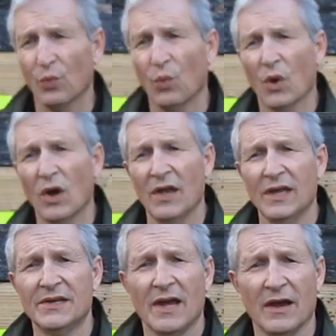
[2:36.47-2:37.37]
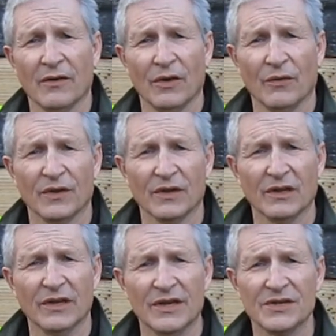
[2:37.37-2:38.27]
way down on the
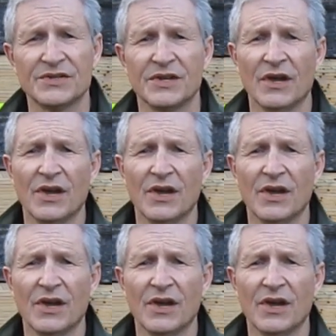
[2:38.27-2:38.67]
list